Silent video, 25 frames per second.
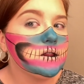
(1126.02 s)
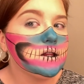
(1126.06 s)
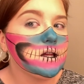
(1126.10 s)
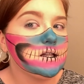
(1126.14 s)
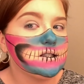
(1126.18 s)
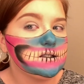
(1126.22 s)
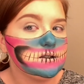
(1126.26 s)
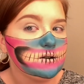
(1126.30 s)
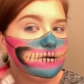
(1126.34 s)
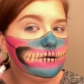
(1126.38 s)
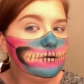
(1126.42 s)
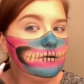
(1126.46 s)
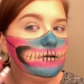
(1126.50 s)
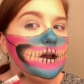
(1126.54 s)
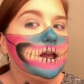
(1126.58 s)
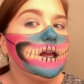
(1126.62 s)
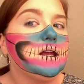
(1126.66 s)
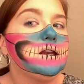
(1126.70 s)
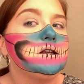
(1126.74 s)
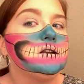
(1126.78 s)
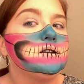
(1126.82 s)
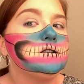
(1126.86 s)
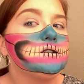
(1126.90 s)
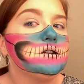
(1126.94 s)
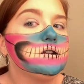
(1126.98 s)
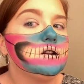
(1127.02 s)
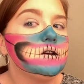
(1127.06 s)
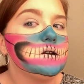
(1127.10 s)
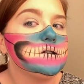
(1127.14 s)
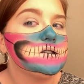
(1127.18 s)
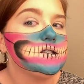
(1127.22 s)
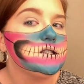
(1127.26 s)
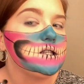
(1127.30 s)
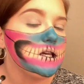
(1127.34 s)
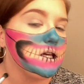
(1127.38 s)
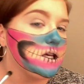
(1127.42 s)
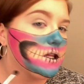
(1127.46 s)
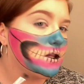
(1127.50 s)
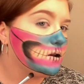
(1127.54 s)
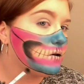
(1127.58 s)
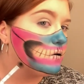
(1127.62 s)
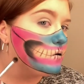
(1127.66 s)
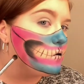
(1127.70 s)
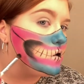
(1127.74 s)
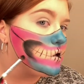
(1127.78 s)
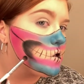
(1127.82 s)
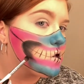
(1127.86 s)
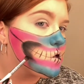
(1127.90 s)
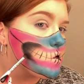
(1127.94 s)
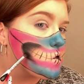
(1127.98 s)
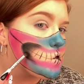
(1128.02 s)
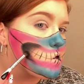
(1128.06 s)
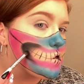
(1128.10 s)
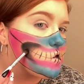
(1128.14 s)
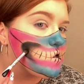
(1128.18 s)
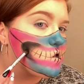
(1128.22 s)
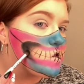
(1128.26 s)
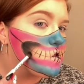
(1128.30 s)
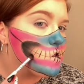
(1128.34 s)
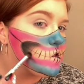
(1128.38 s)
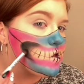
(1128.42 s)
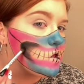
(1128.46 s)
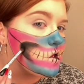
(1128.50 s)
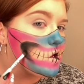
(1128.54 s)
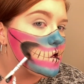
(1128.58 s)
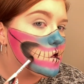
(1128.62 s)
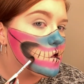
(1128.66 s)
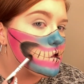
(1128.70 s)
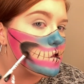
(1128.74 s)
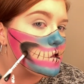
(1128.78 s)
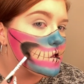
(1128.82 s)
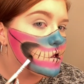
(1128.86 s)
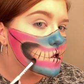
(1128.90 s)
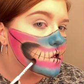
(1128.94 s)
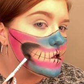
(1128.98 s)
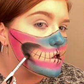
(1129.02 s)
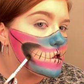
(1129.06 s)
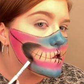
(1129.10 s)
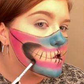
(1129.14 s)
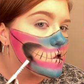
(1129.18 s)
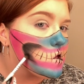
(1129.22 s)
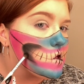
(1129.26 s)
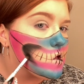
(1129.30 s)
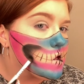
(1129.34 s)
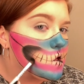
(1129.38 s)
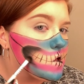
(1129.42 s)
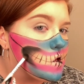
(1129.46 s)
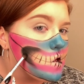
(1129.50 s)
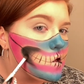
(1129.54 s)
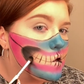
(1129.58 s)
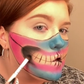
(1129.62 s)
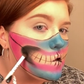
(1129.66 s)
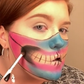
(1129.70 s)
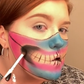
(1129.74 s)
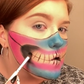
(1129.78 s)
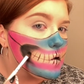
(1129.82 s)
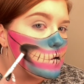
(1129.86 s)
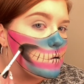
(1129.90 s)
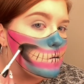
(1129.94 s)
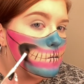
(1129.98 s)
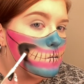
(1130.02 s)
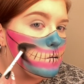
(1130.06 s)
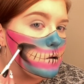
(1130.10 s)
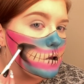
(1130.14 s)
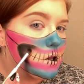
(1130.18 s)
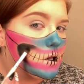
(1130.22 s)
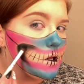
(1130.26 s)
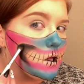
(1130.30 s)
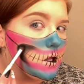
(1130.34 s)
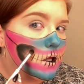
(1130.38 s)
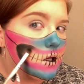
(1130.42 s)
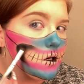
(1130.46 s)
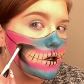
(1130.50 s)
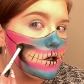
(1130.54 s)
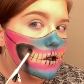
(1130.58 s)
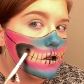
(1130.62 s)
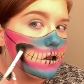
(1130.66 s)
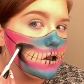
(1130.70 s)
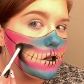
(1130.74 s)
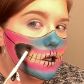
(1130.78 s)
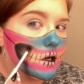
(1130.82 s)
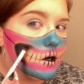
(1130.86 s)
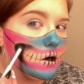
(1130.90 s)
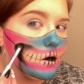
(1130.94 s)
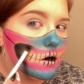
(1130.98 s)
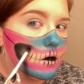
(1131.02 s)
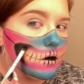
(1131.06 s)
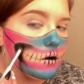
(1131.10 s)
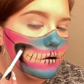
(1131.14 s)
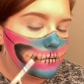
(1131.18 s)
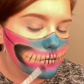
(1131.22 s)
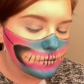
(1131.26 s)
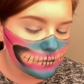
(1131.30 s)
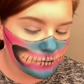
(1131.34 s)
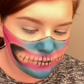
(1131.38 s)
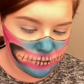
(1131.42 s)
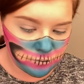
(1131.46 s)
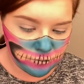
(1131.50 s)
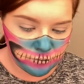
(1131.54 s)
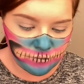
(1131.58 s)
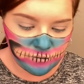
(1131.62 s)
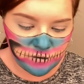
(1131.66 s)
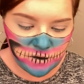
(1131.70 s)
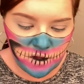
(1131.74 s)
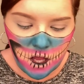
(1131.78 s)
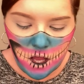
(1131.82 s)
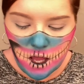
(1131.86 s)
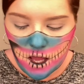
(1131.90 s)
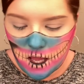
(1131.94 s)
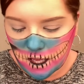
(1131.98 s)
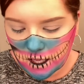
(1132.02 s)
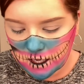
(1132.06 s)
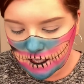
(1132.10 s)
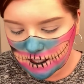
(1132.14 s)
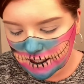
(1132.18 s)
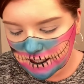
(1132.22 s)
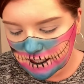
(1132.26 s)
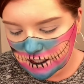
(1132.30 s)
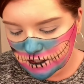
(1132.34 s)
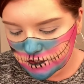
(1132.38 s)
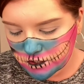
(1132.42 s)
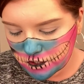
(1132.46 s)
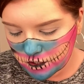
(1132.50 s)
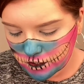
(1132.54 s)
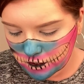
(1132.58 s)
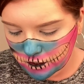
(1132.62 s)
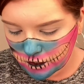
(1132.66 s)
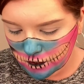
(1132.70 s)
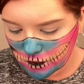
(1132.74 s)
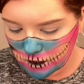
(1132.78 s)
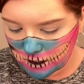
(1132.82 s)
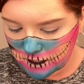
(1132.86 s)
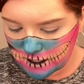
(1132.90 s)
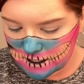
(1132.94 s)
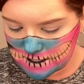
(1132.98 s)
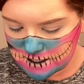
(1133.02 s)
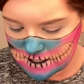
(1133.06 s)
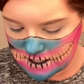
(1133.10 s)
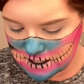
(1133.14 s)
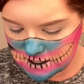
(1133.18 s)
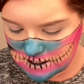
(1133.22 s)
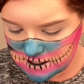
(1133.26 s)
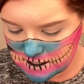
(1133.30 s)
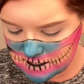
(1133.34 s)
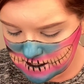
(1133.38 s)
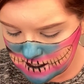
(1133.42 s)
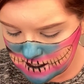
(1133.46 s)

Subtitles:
that to fade into those teeth, if you can see that like blend there. And in case you're curious, this is